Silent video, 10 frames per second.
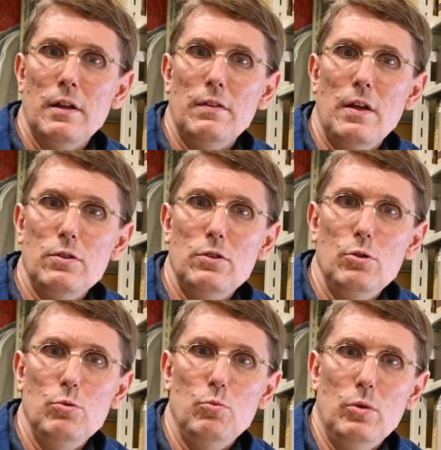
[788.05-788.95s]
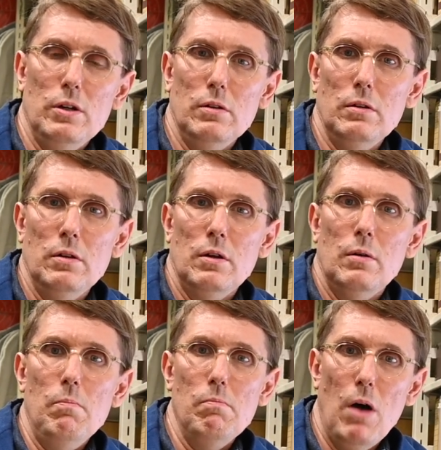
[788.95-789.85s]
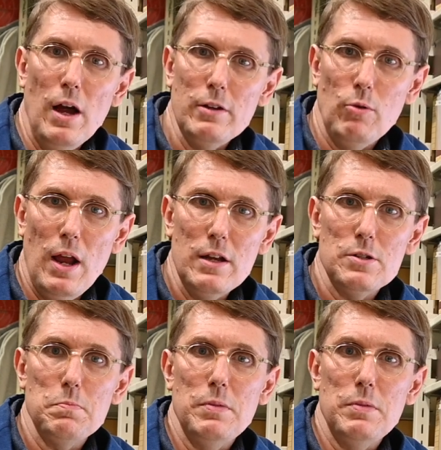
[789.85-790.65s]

that you will migrate